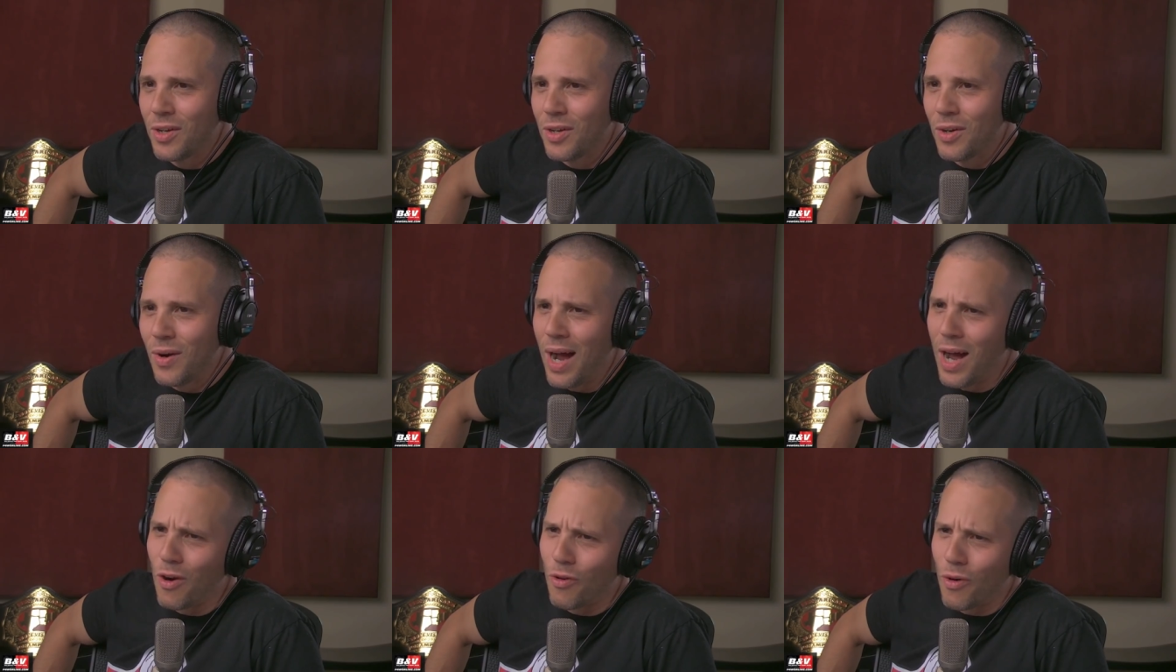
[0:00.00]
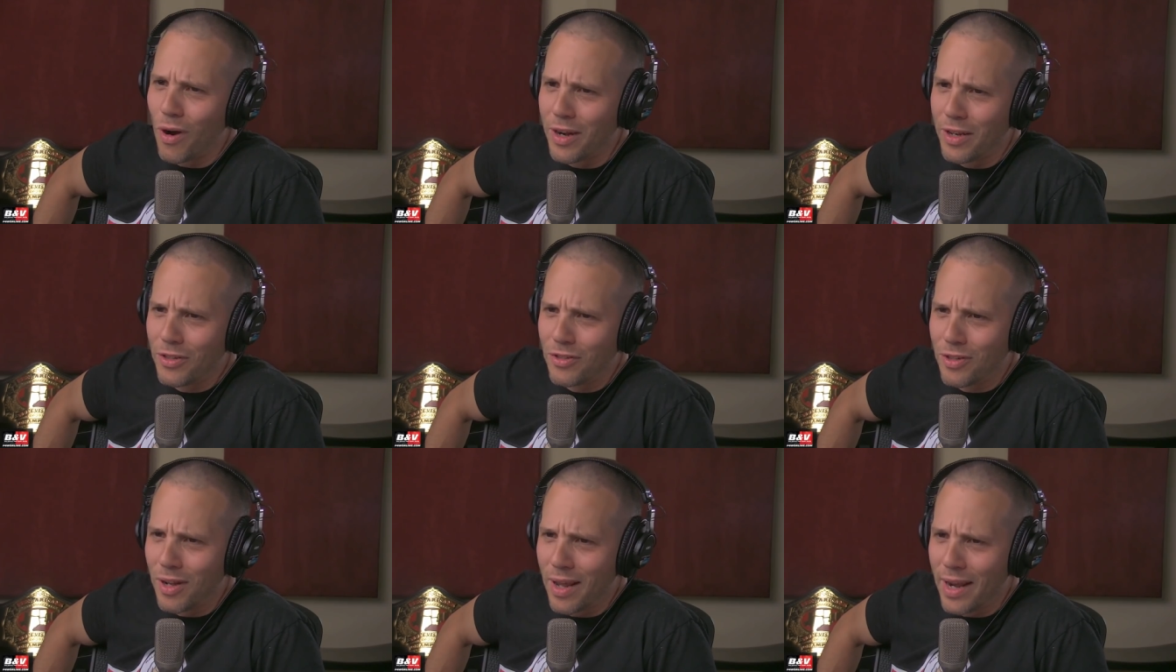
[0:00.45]
Well,
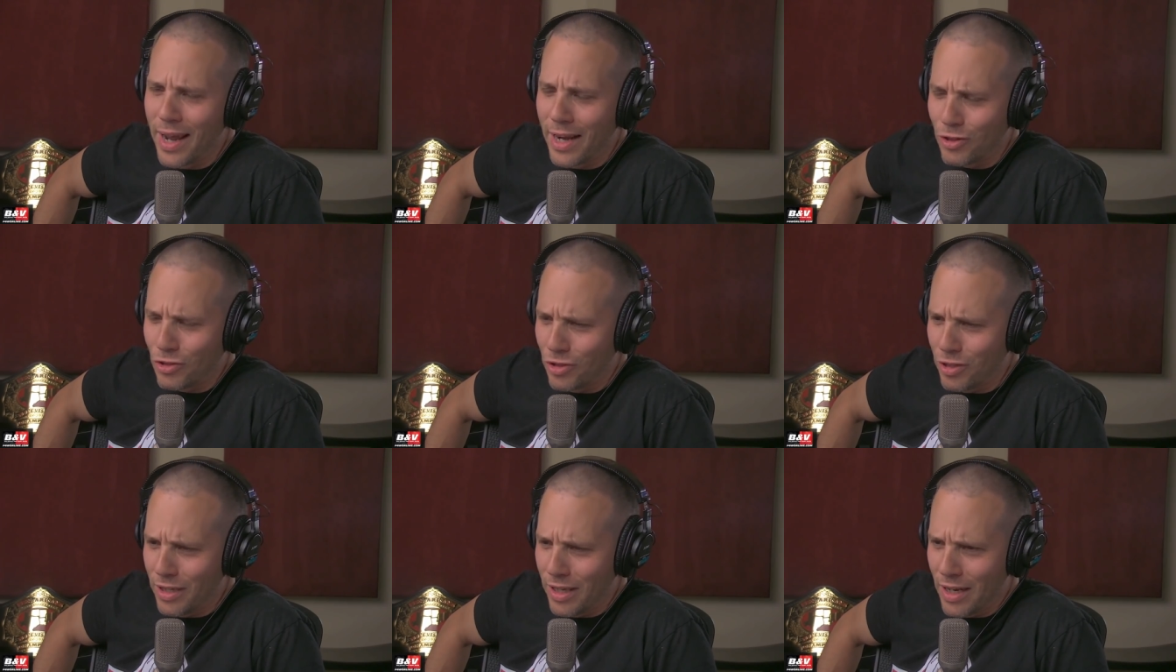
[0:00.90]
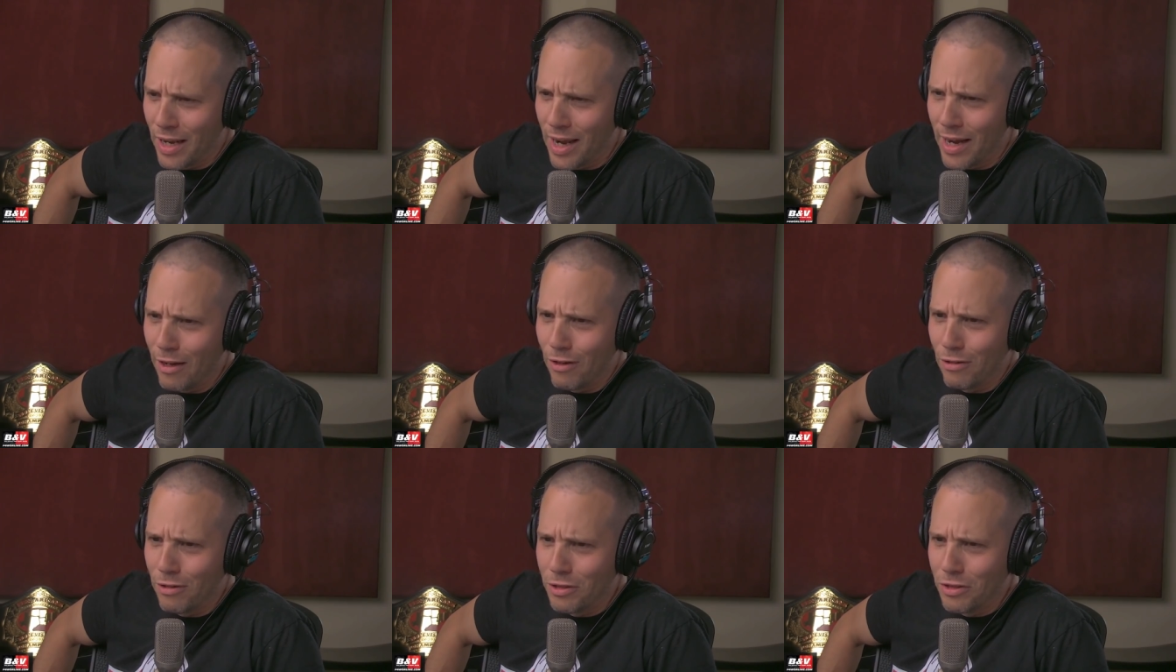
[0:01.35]
Roddy's not actually in
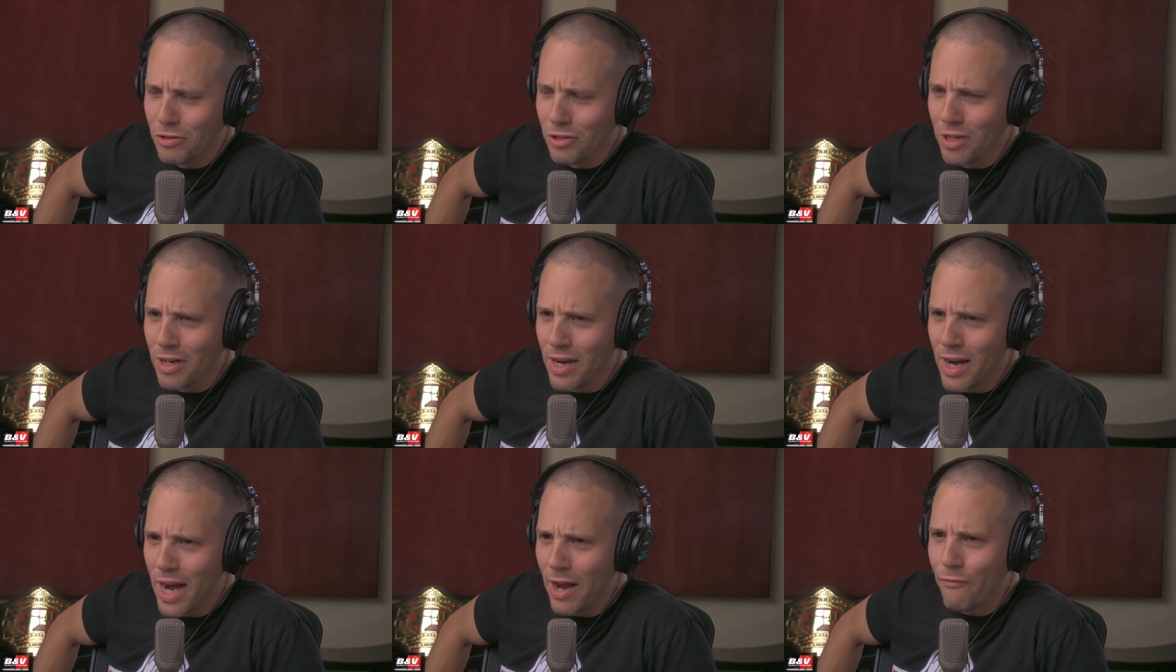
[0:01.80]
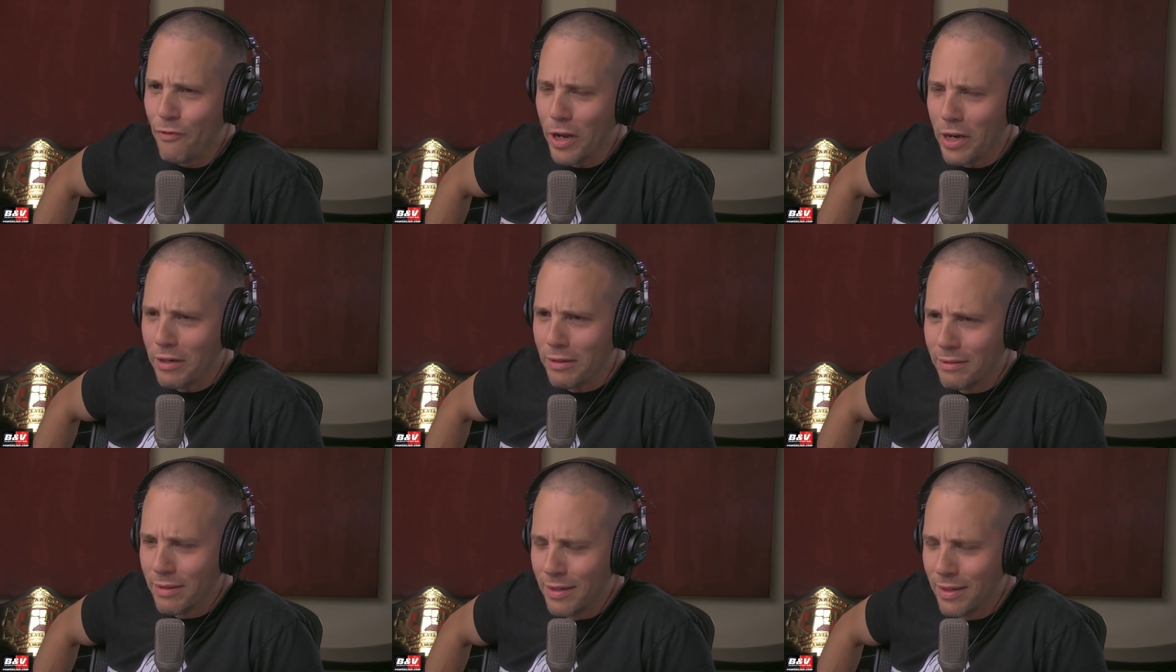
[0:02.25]
hell, he's in
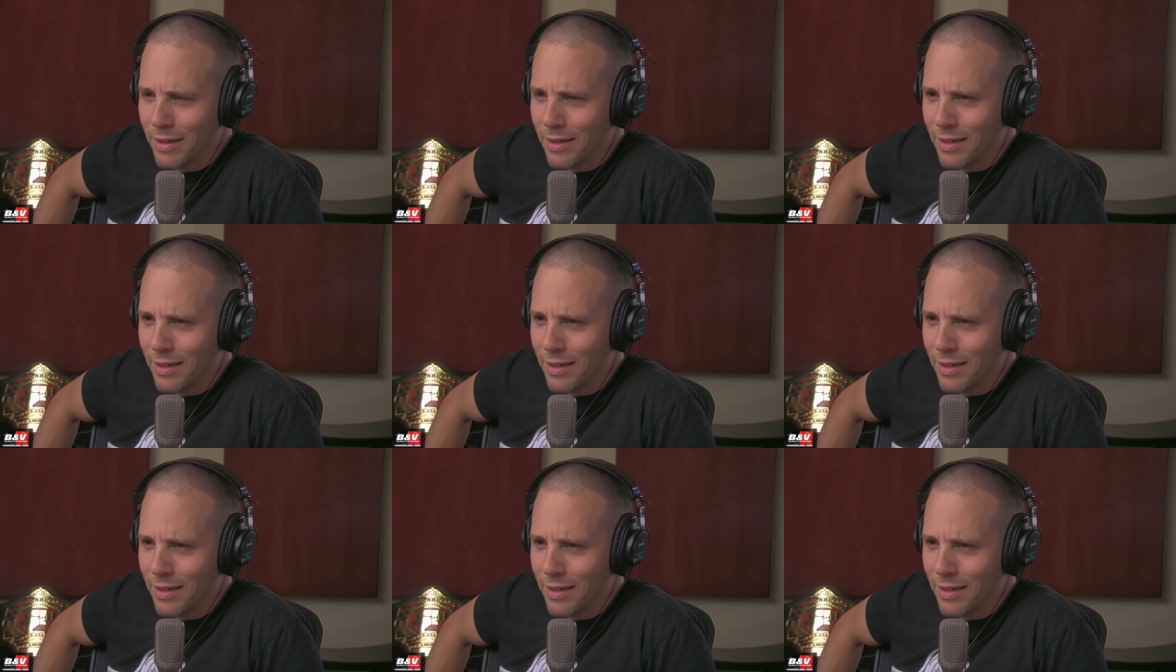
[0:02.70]
heaven.